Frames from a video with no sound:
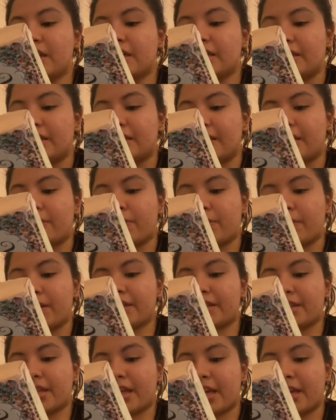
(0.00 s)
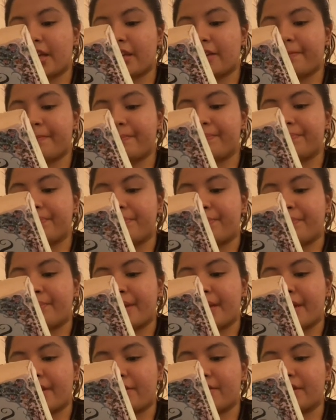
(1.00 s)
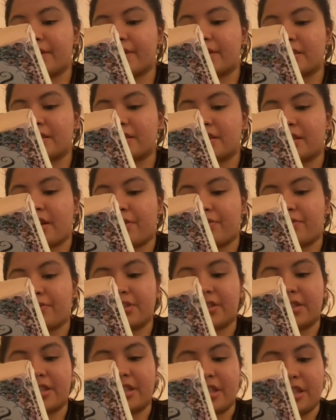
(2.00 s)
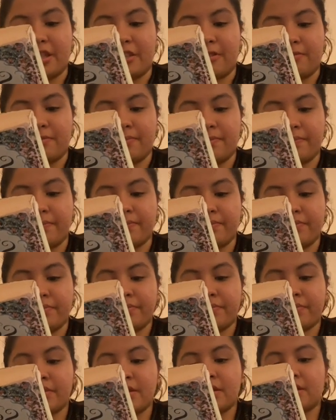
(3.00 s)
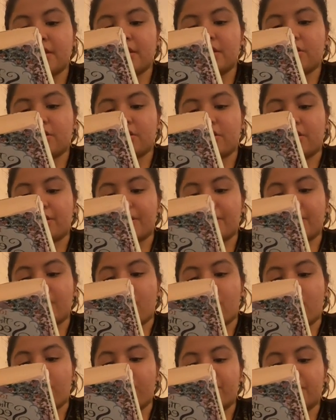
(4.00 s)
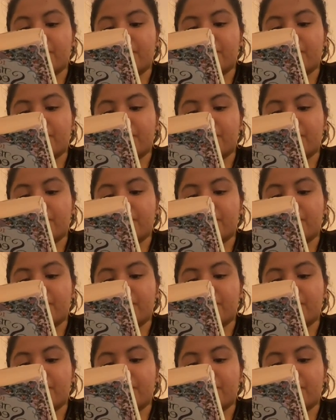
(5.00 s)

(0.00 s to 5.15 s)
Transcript: Then one day, Mary discovers a key. Could it open the